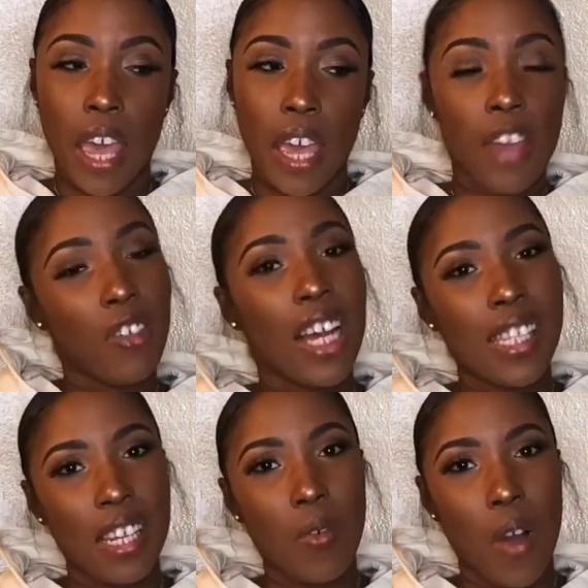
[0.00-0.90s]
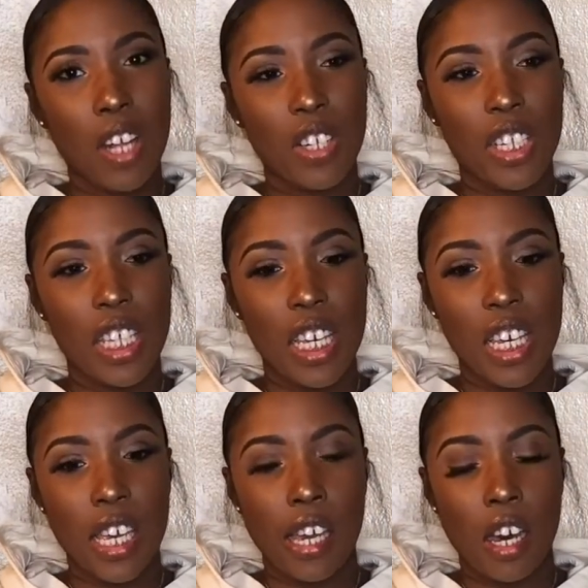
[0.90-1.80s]
if you guys didn't watch
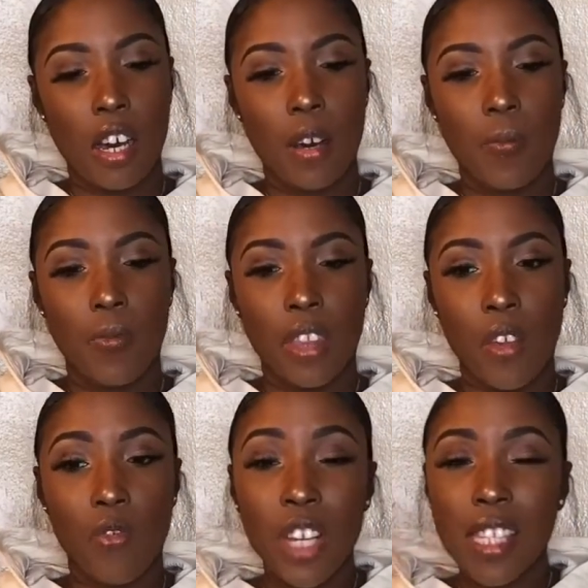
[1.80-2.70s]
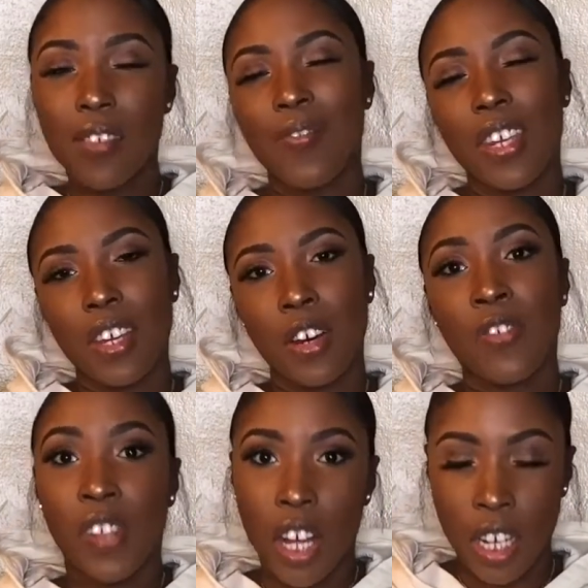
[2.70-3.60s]
the recent video
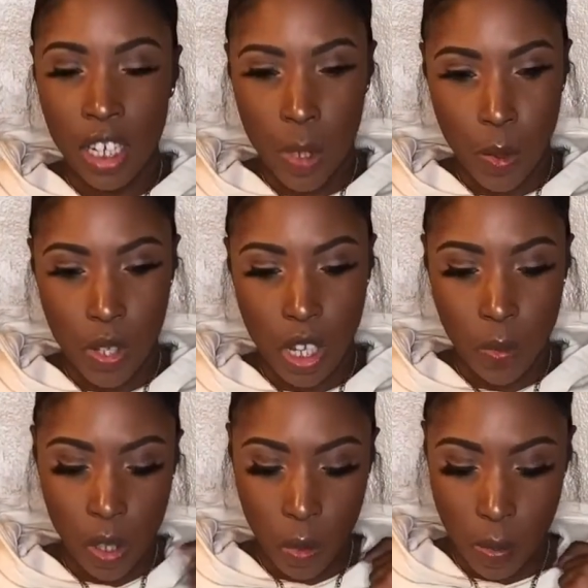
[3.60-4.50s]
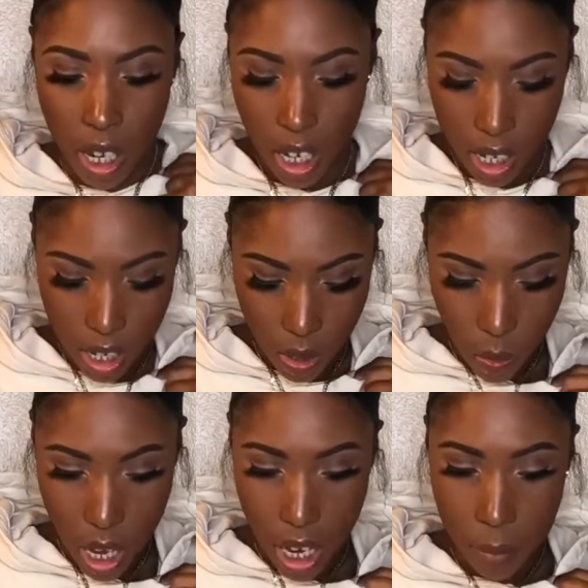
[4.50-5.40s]
vlog I just posted up, which was my cousin's
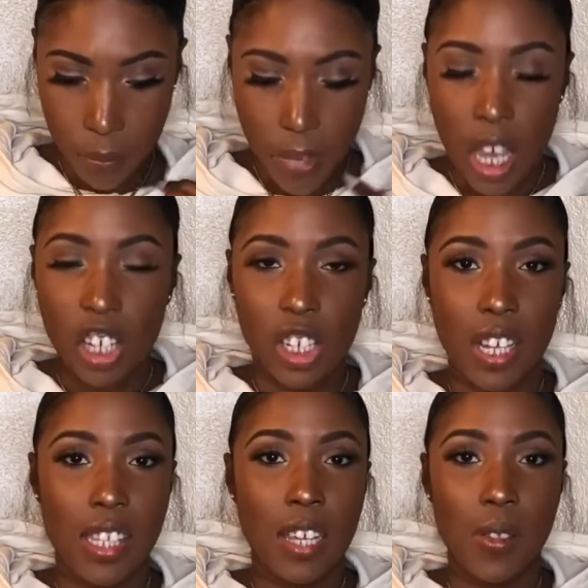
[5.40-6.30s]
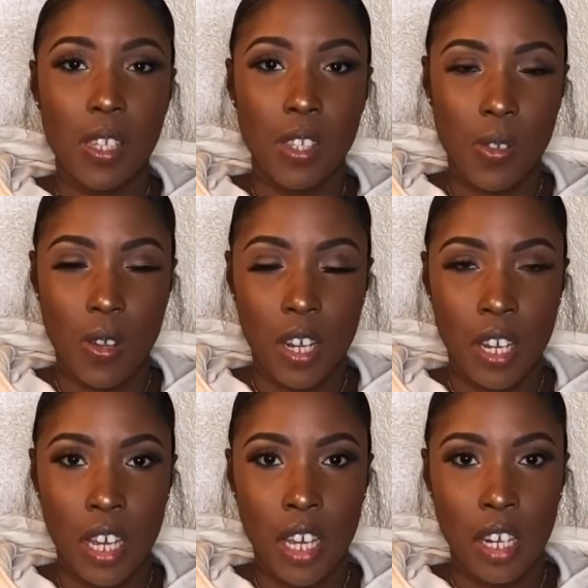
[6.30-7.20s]
wedding, shouts out to Sona
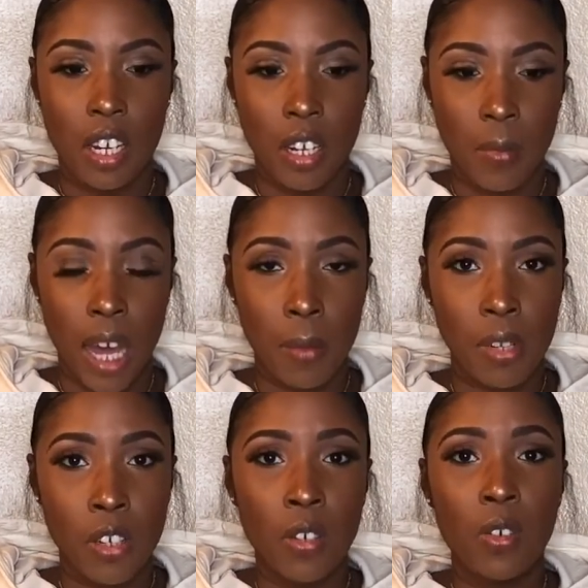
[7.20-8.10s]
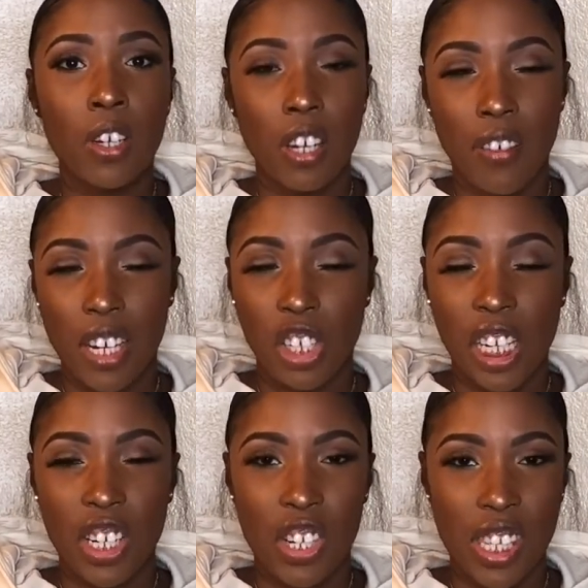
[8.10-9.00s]
and Ablo.
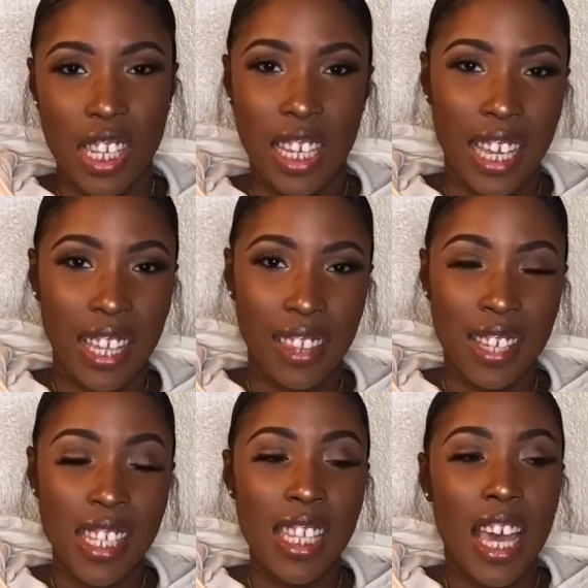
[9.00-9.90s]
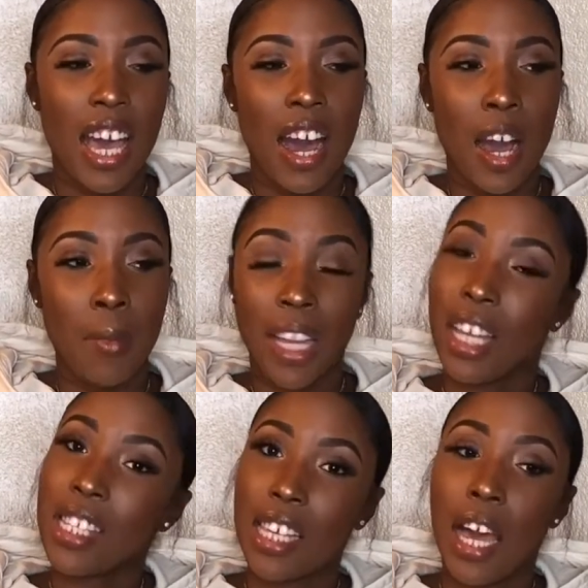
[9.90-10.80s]
Congratulations to the Kathas. My
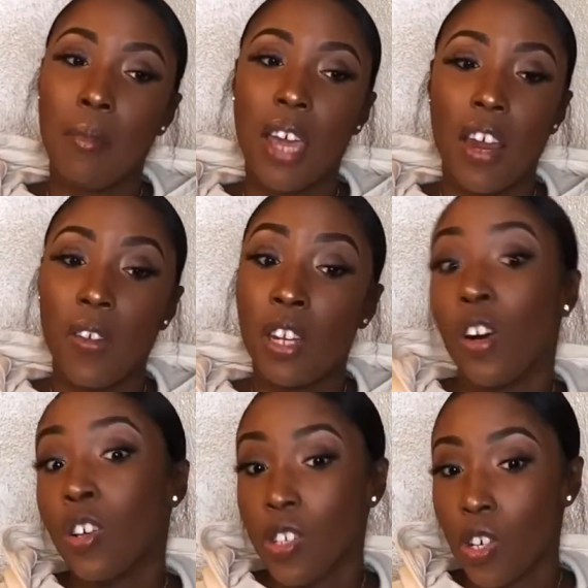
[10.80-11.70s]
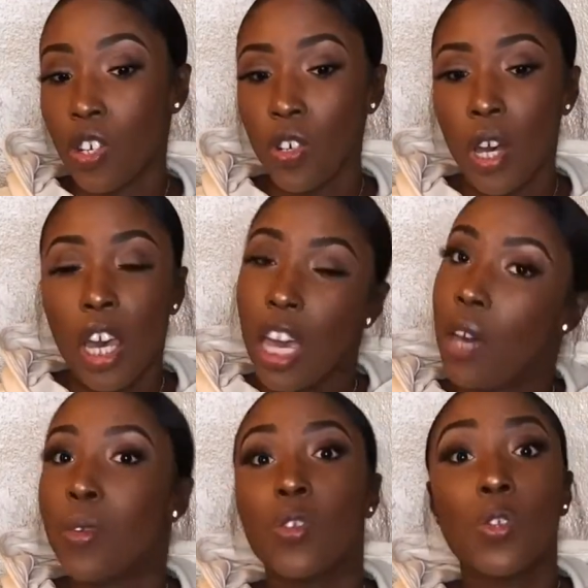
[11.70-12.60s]
cousin got married. Also, it
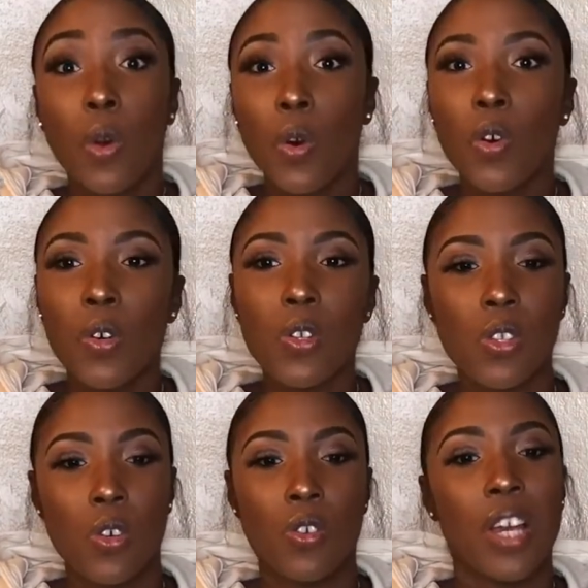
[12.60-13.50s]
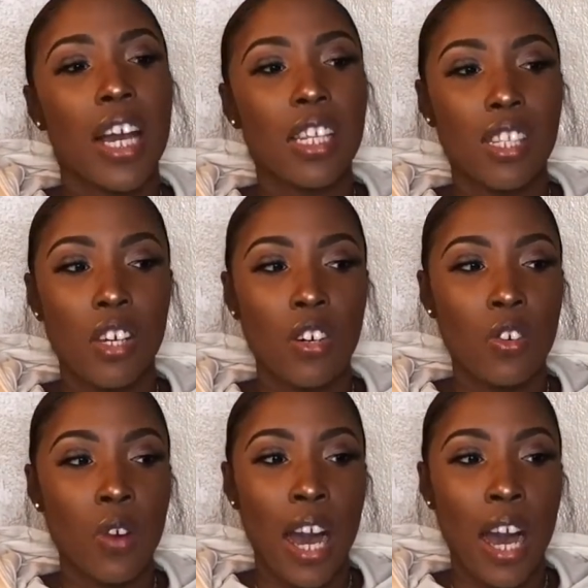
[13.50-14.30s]
was school, so you guys know